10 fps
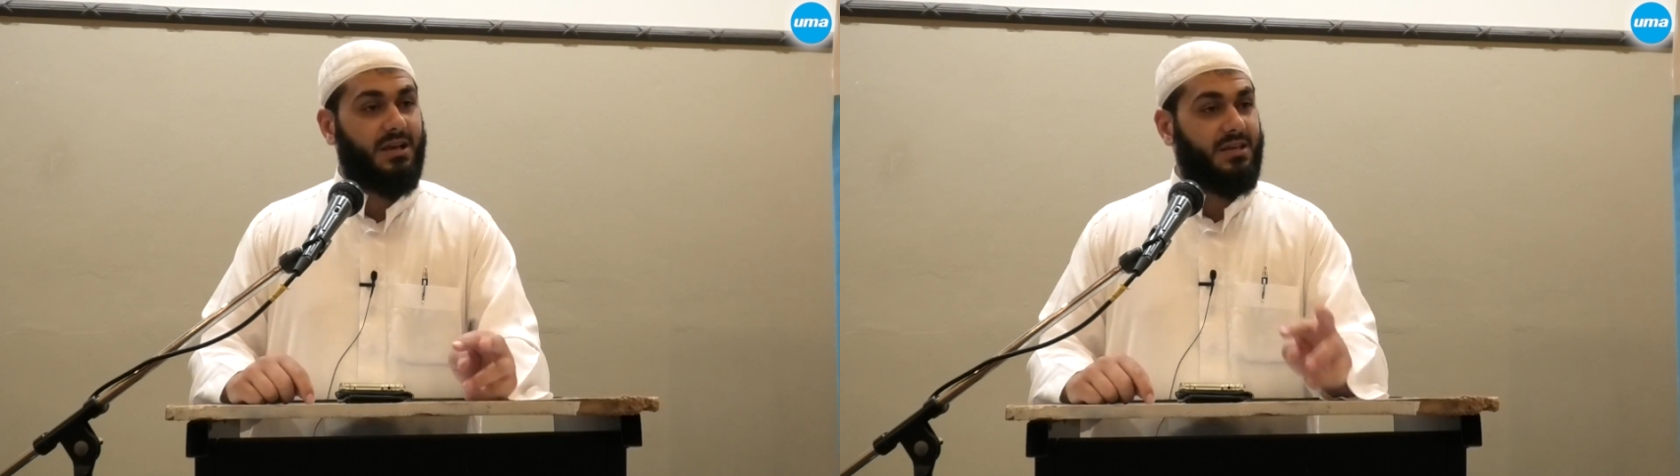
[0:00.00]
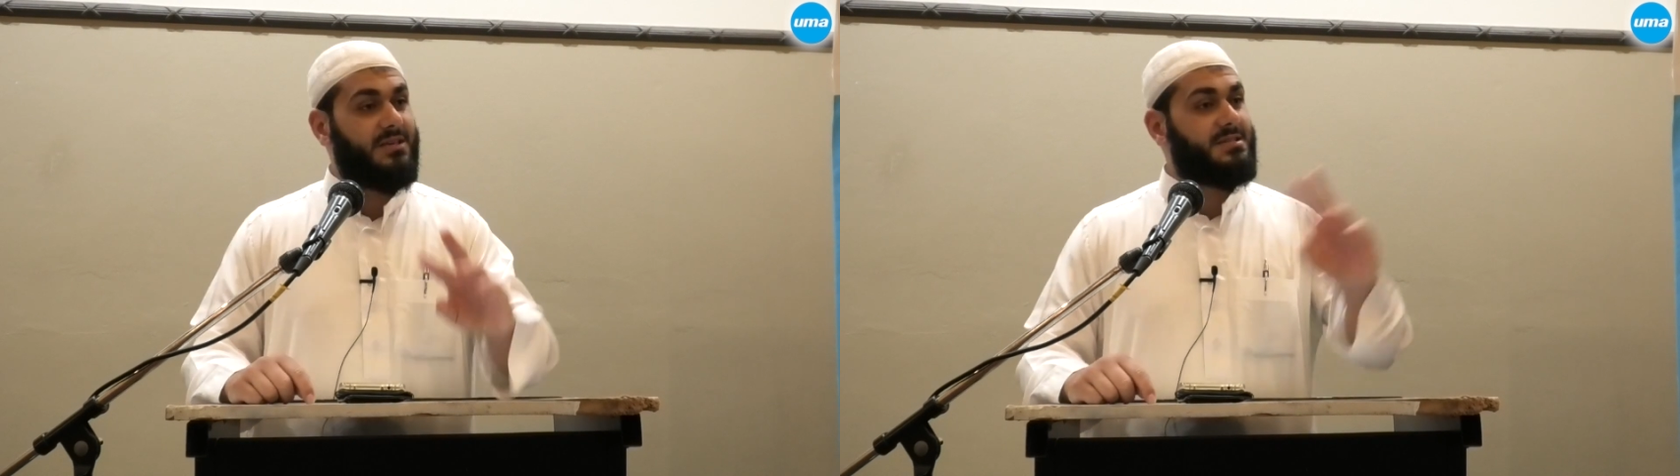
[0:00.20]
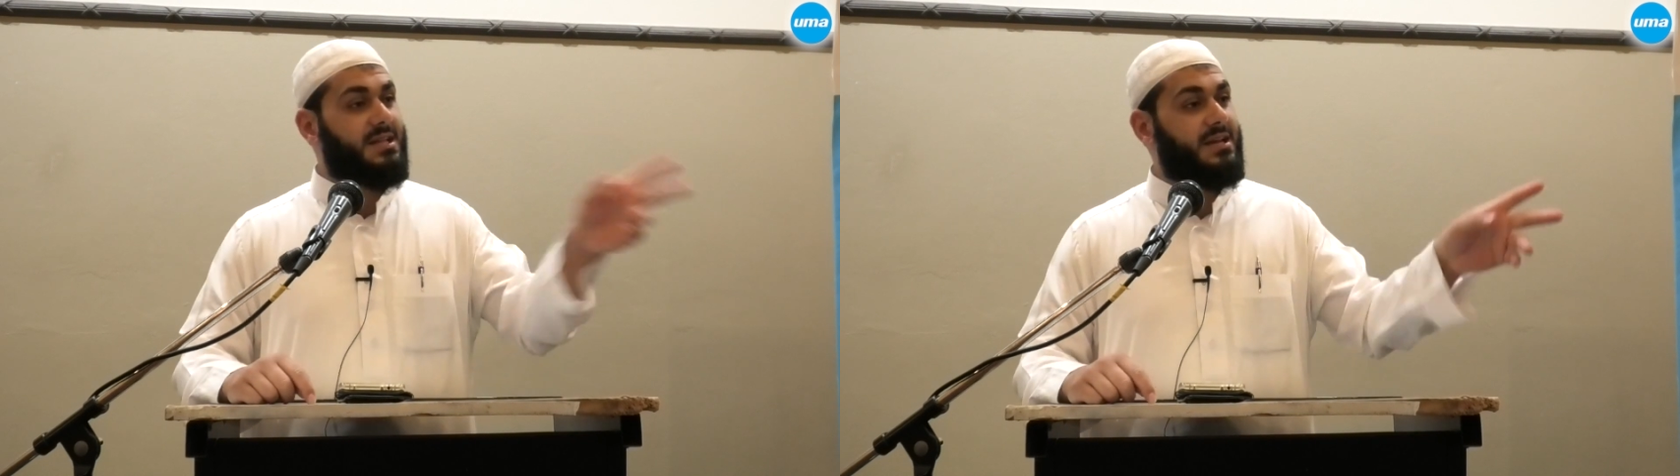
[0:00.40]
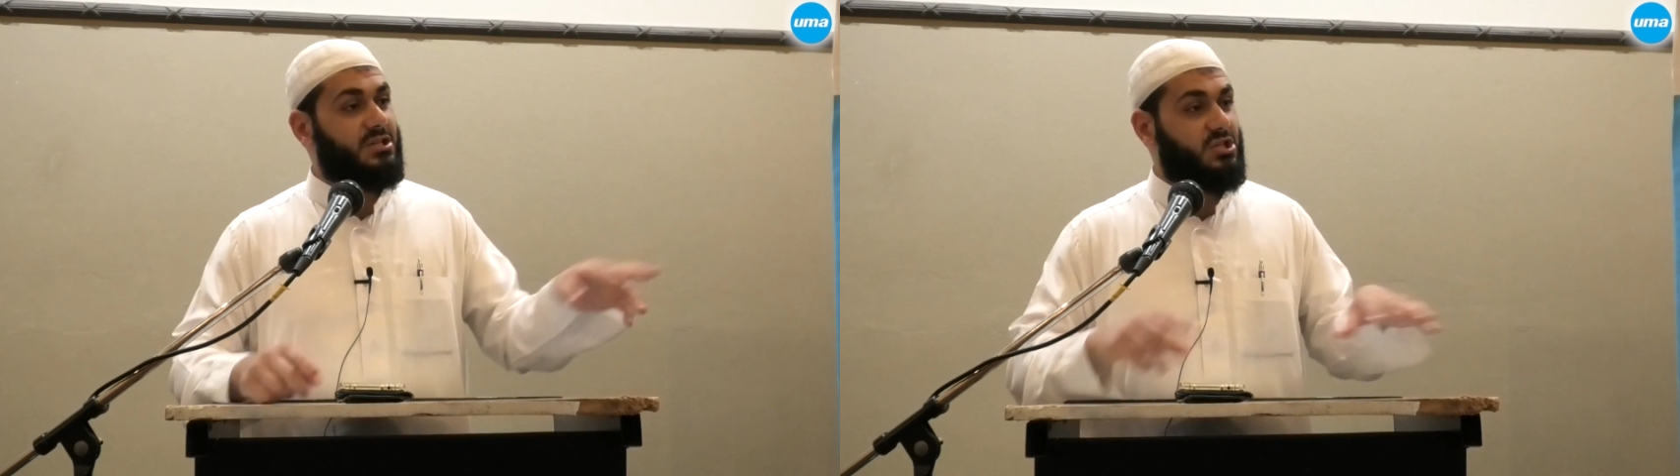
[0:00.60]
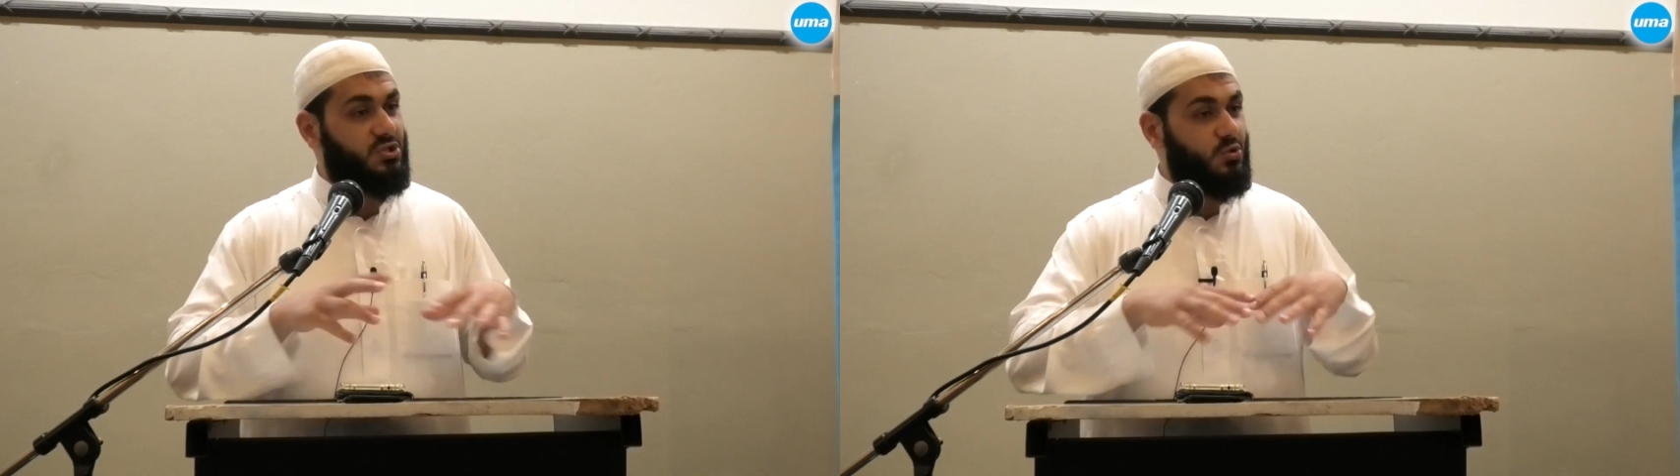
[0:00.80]
Years later,
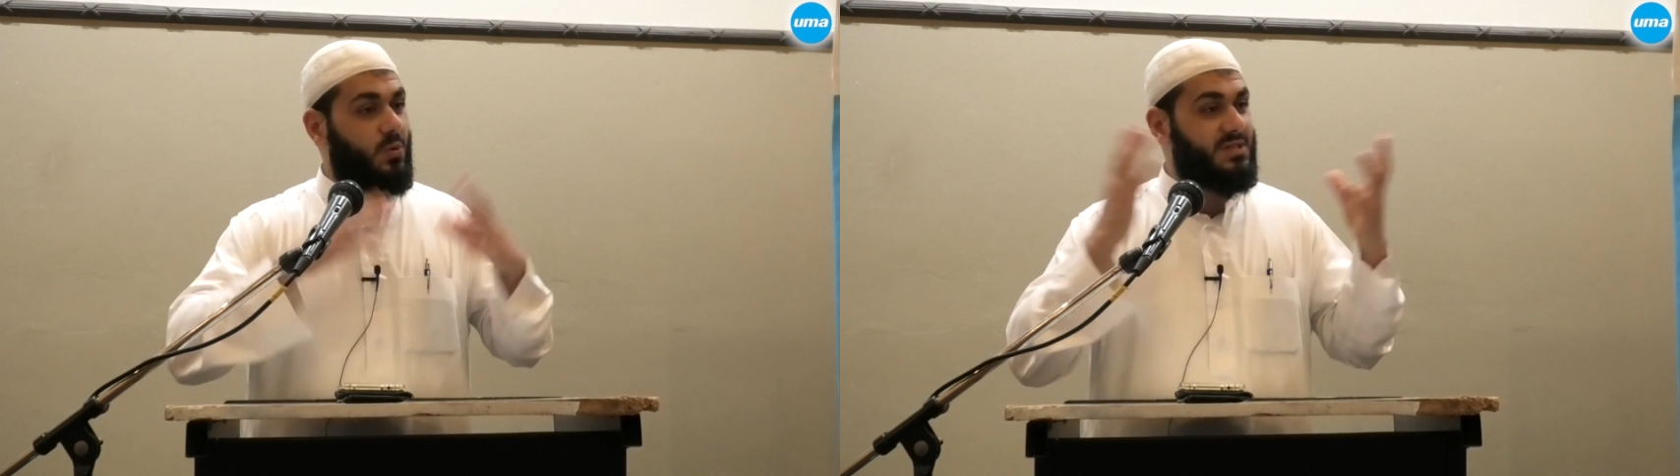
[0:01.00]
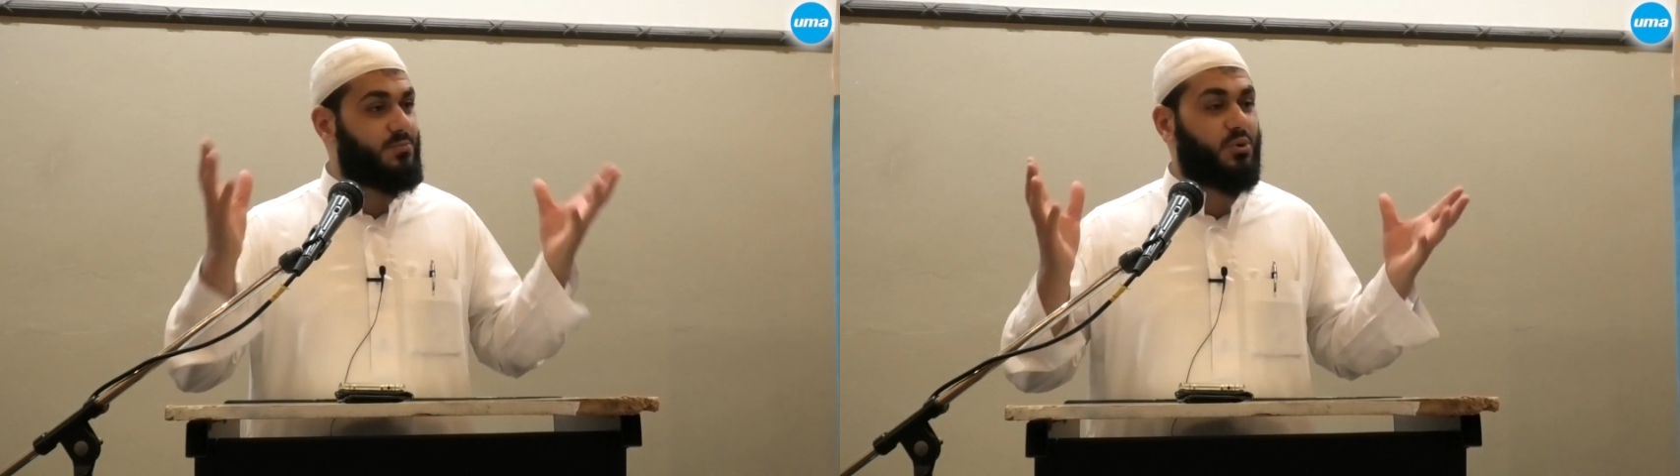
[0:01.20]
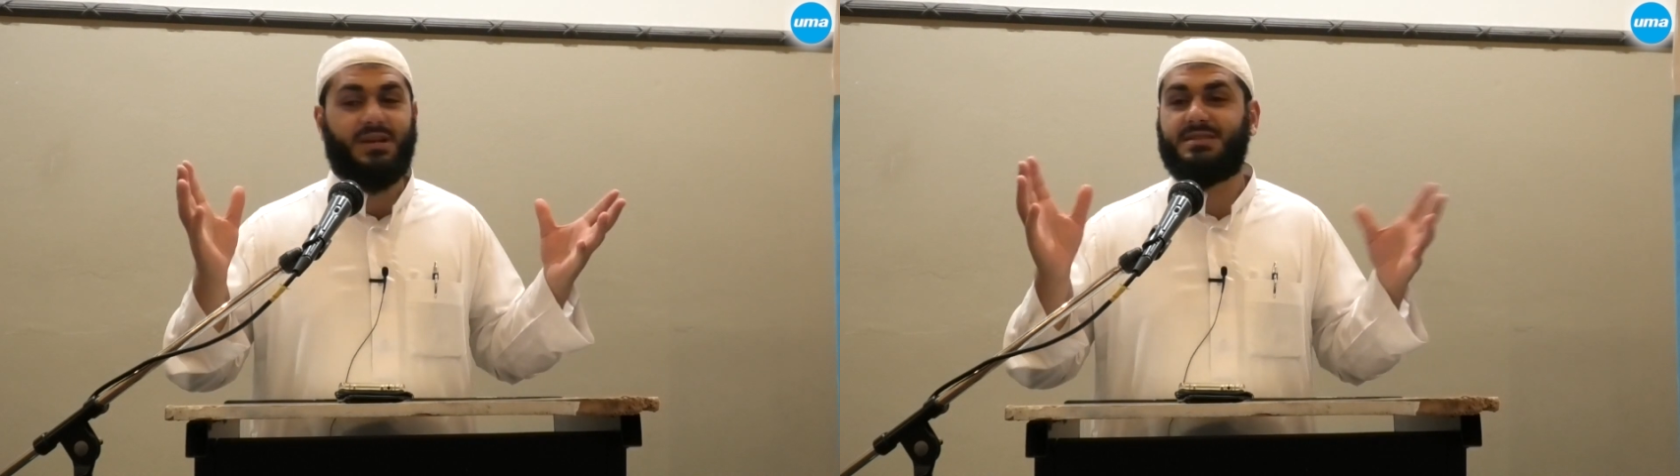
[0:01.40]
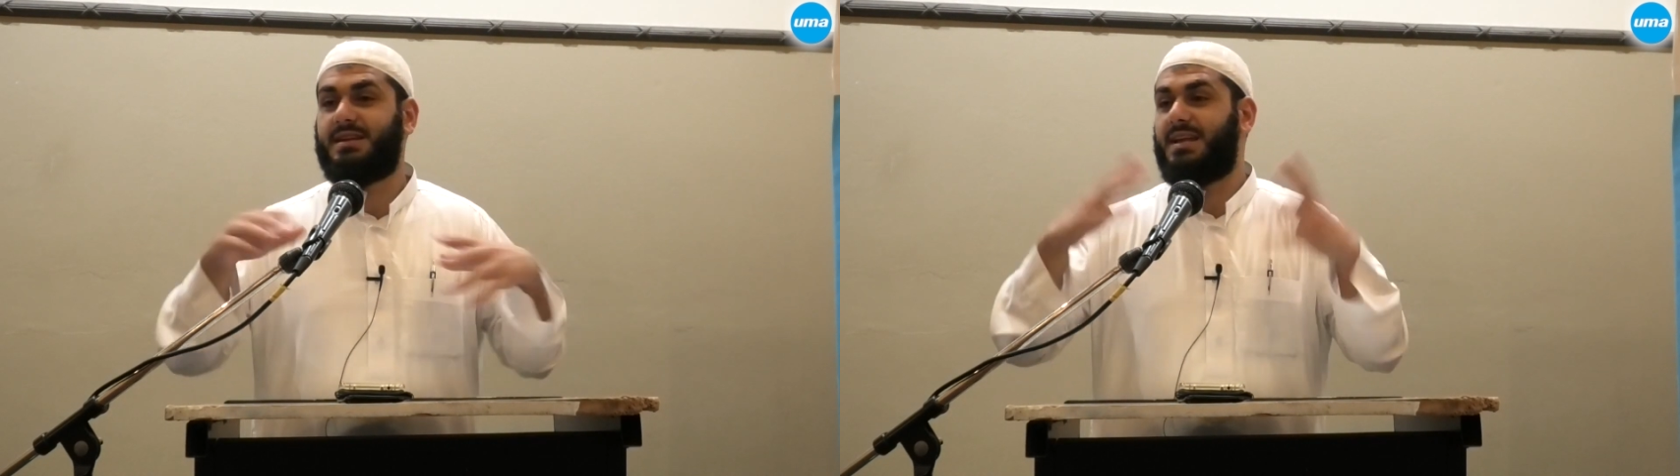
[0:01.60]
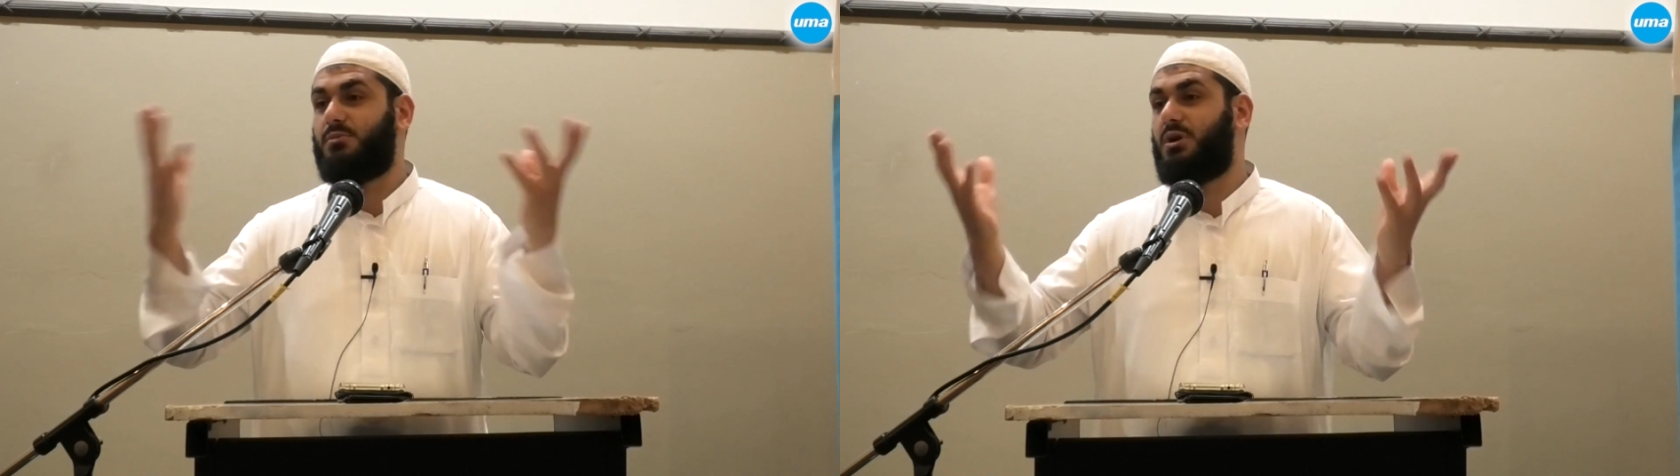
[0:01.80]
she still wants praise
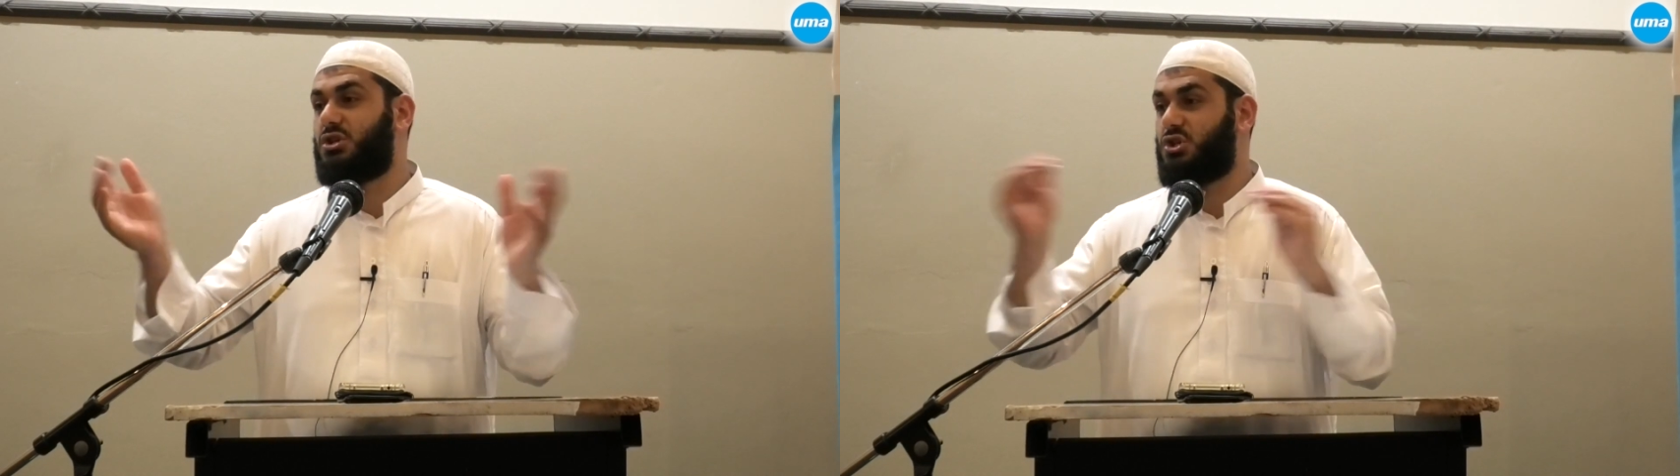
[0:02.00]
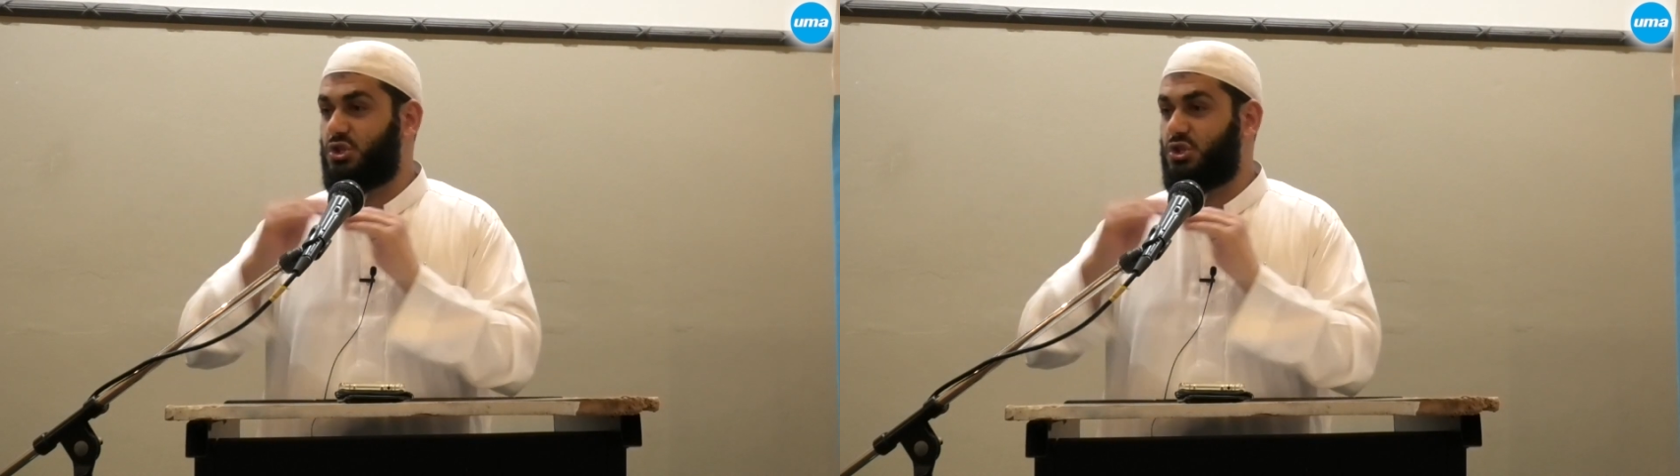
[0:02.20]
and admiration.